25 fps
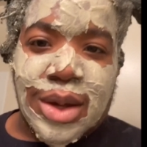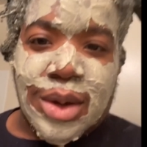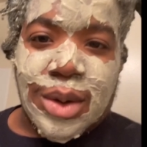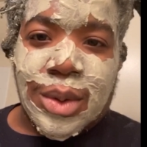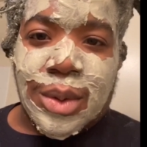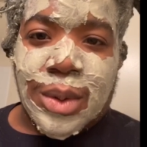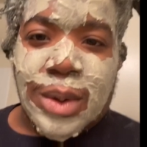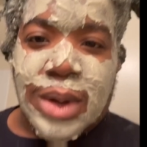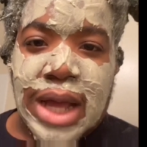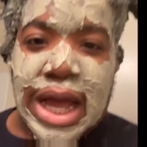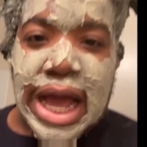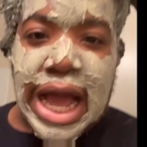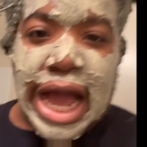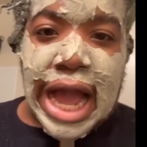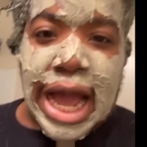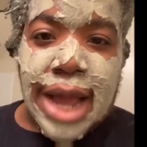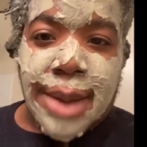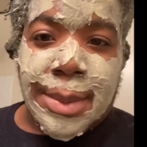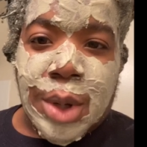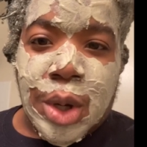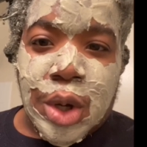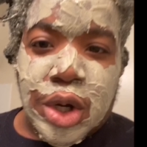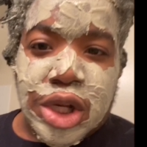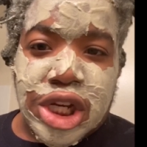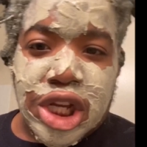going
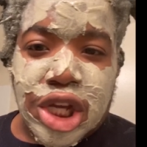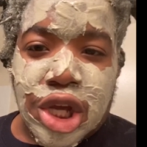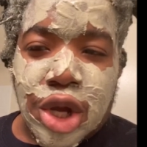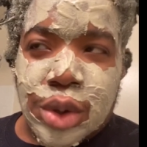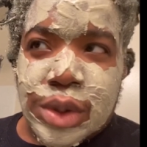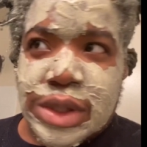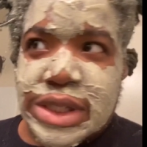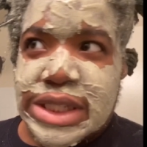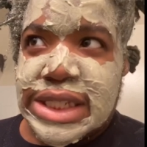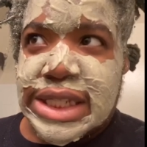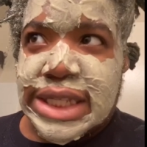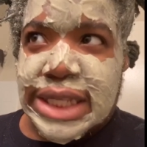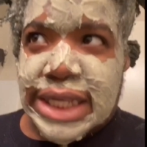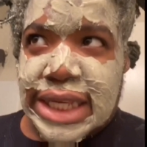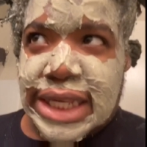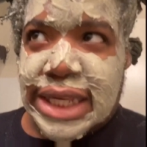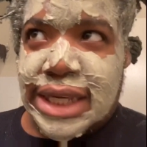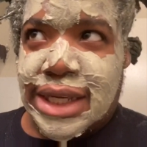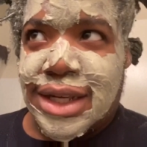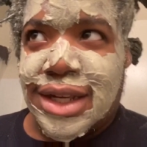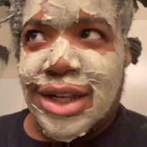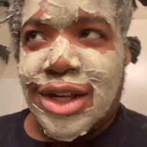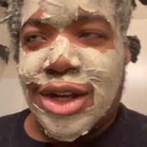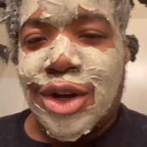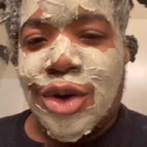to go see
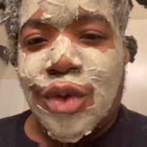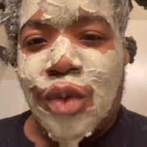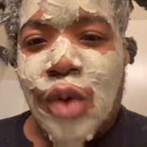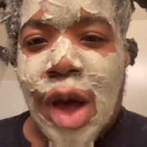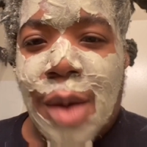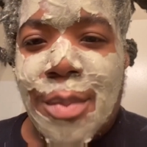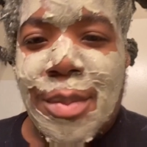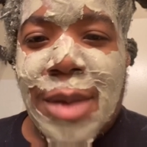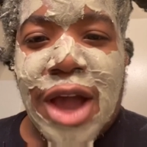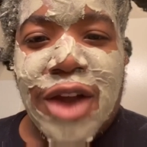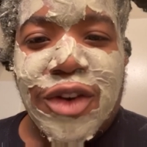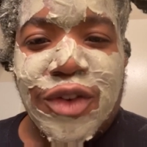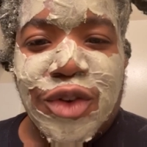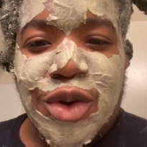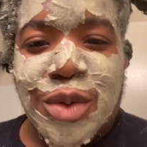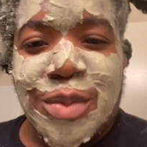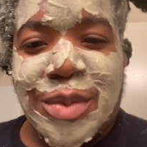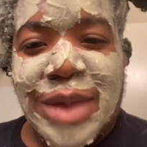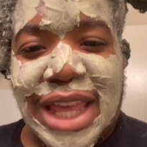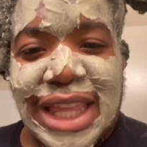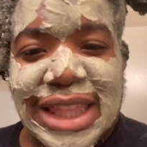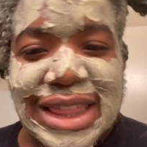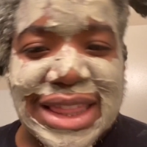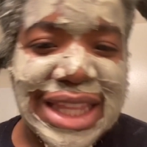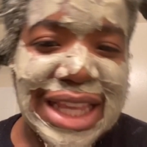what my
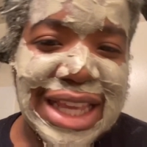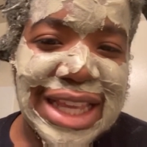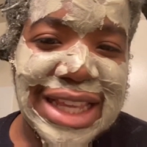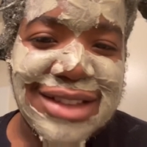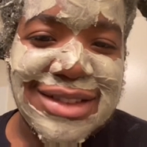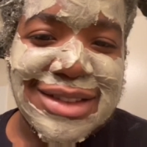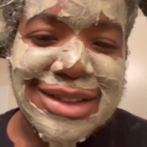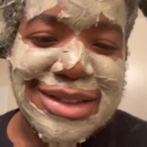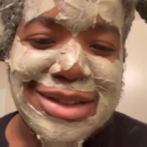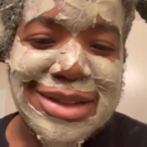roommate thinks.